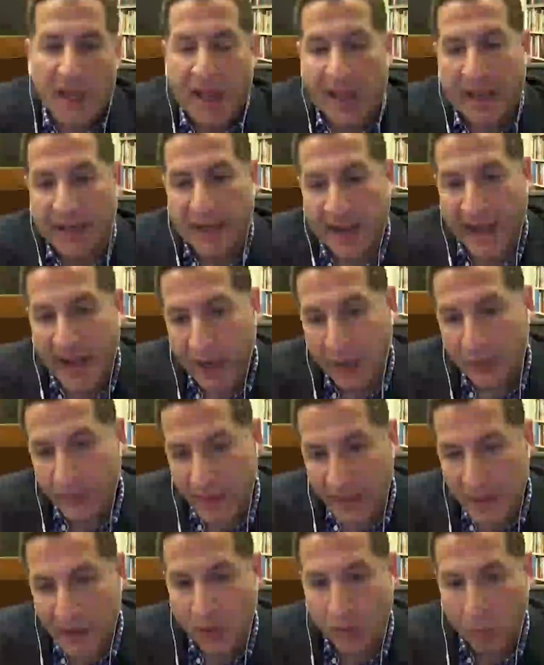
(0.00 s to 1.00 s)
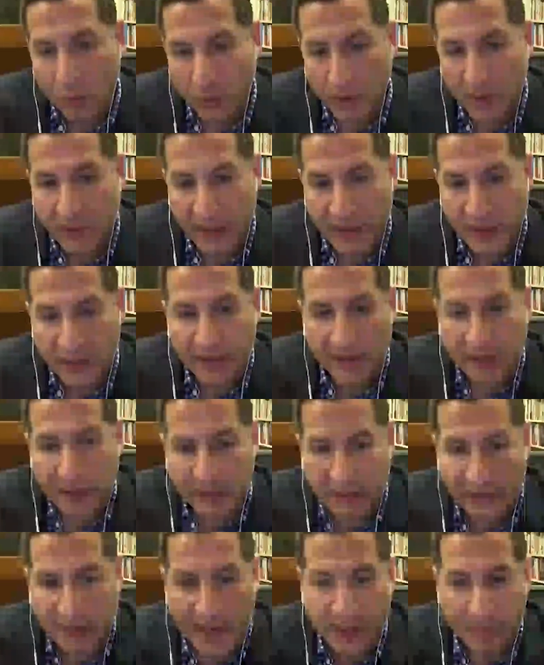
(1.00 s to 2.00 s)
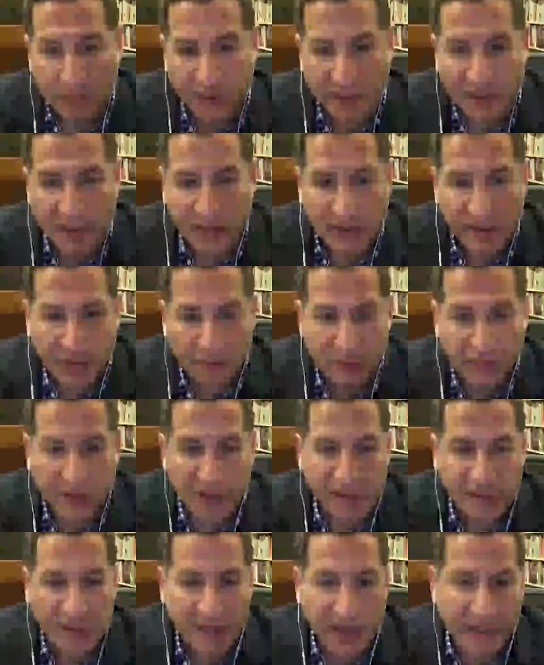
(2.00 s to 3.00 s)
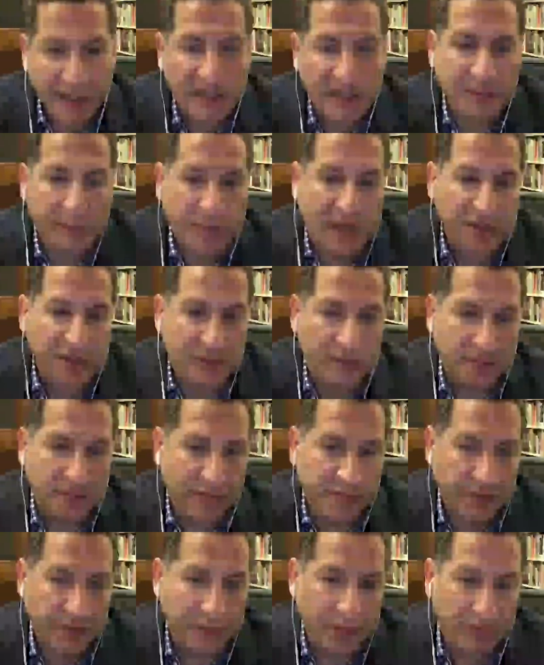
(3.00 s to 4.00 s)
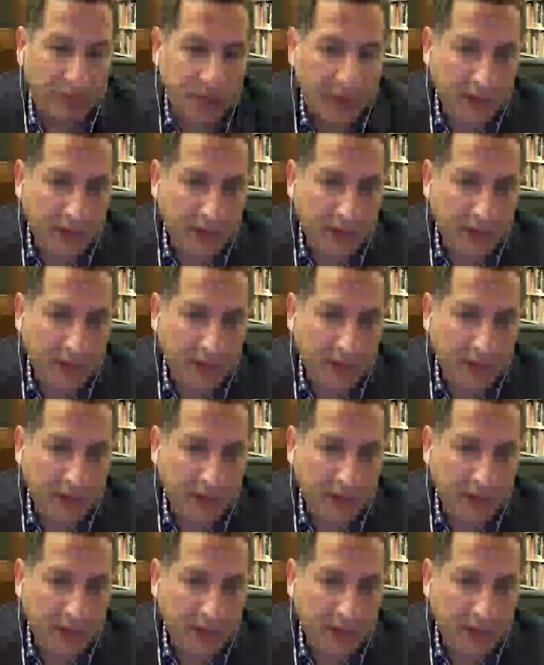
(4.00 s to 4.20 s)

and how they coordinated and collaborated in the creation and expansion of the field.